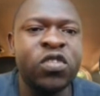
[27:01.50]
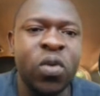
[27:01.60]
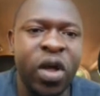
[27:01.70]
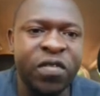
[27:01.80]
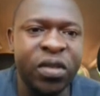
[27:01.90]

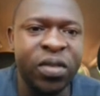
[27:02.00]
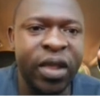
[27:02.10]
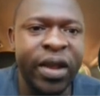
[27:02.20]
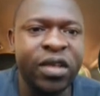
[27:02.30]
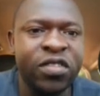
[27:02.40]
this will
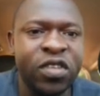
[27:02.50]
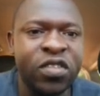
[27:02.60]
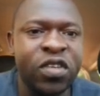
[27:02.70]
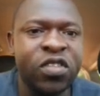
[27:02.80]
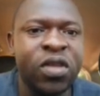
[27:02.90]
affect the
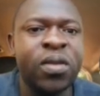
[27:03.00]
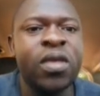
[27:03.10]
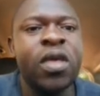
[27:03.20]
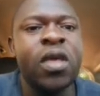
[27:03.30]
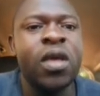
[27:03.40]

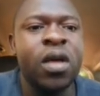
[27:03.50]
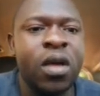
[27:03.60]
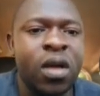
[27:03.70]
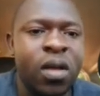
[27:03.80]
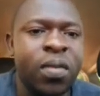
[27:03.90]
elasticity
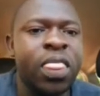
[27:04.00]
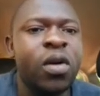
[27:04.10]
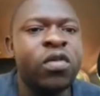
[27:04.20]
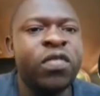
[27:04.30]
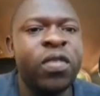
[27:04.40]

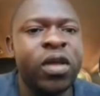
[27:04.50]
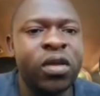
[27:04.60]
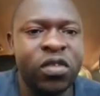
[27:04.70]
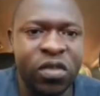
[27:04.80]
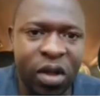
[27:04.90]
of
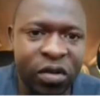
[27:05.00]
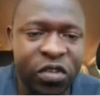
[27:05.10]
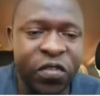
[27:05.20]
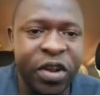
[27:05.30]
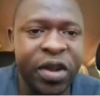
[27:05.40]
the
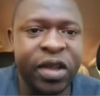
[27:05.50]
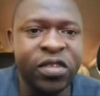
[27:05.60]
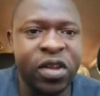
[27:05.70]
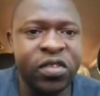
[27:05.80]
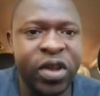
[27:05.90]

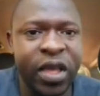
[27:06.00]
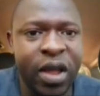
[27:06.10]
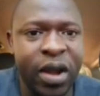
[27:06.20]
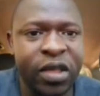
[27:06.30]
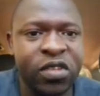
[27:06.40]
different arteries,
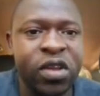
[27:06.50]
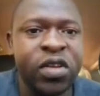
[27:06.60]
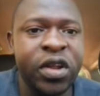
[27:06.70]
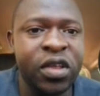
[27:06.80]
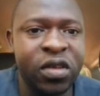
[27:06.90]
like
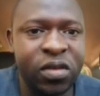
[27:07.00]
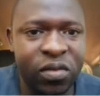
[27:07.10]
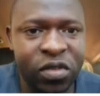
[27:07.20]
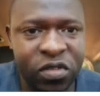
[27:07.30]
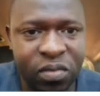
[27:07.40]
large
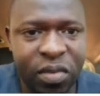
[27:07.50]
arteries,